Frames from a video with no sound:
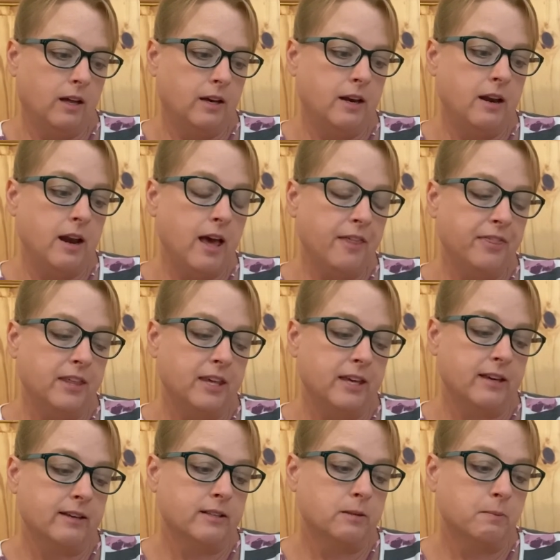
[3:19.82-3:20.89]

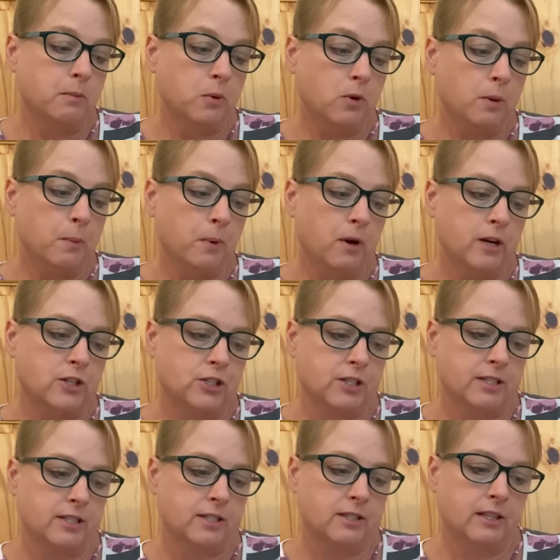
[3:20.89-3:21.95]
Nothing is more
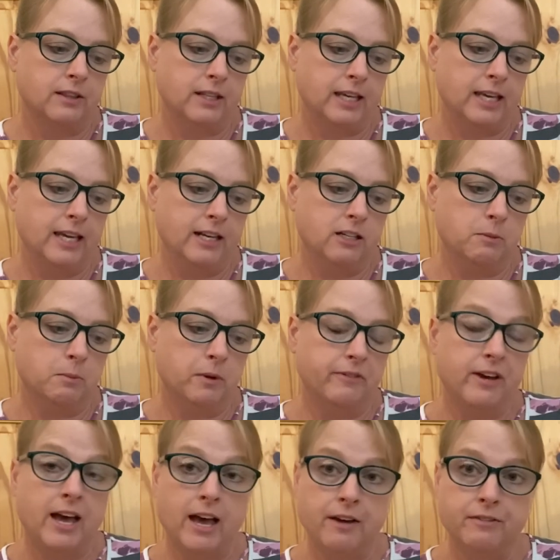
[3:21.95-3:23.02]
precious than the kingdom of
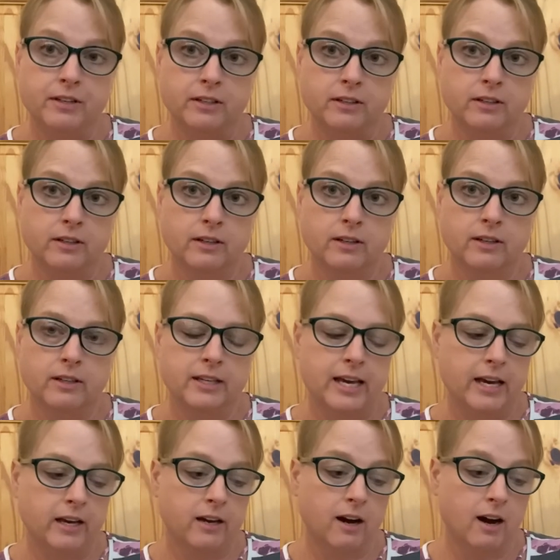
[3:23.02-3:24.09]
heaven,
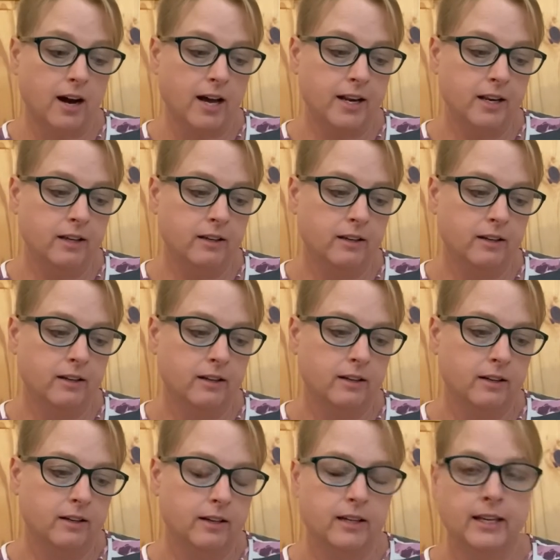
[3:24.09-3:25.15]
yet God,
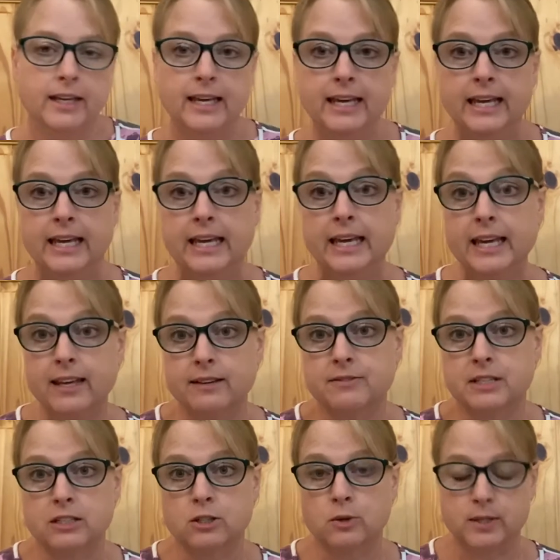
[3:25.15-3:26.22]
he
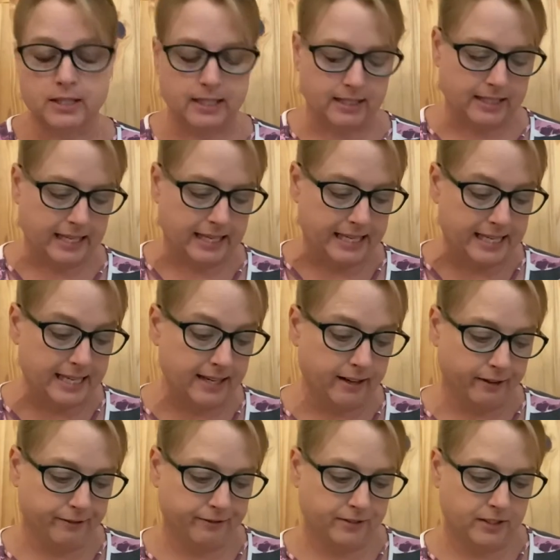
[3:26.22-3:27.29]
gives it to us as a
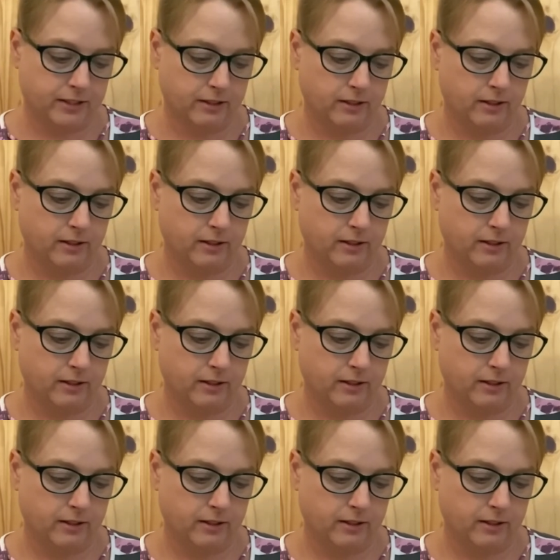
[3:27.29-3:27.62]
gift.